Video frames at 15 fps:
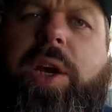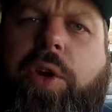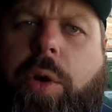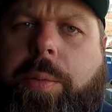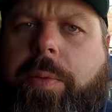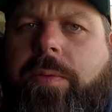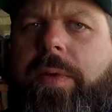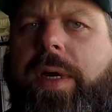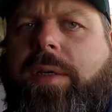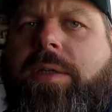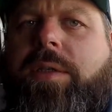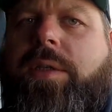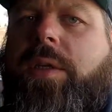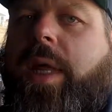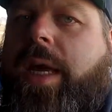group of
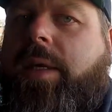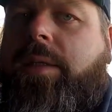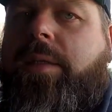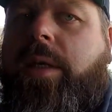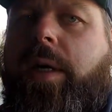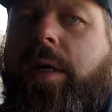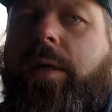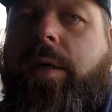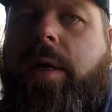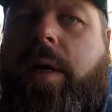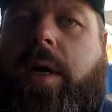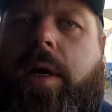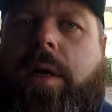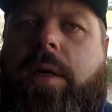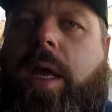us that,
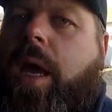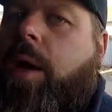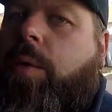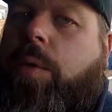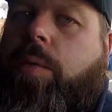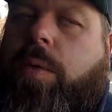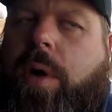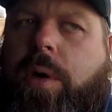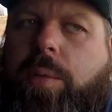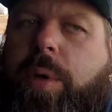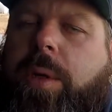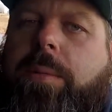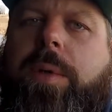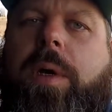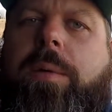yeah, we run a
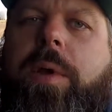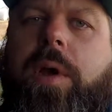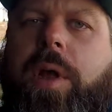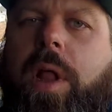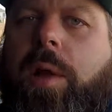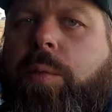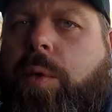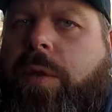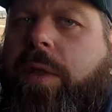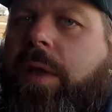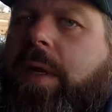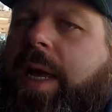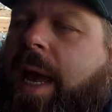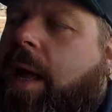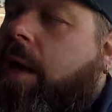BMW club within
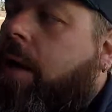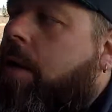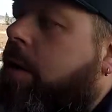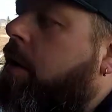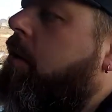Calgary.